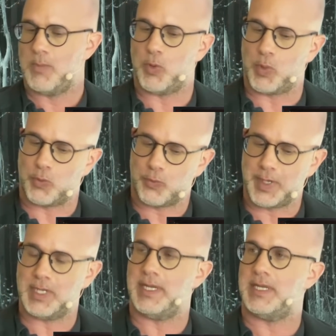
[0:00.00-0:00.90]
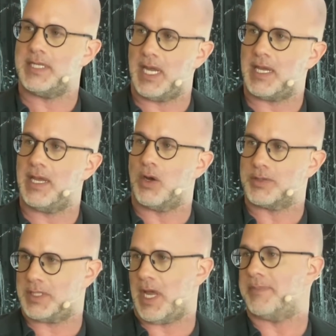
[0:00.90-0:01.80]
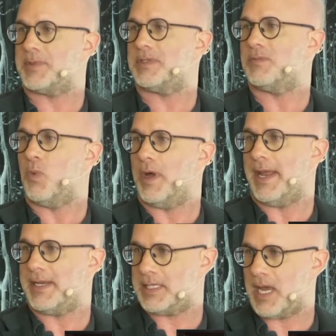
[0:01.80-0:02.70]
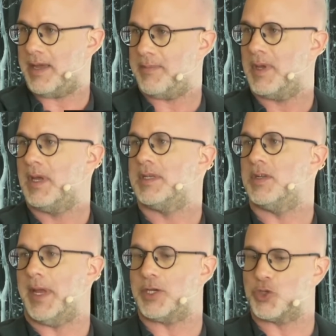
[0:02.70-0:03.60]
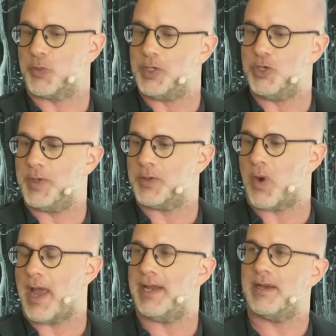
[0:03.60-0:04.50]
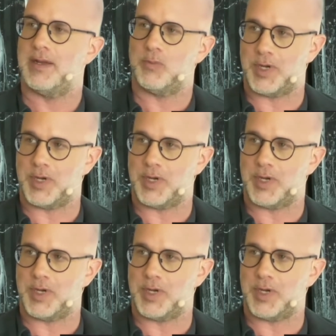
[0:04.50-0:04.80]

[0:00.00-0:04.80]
But we're really taking our steps one at a time to make sure we do it right.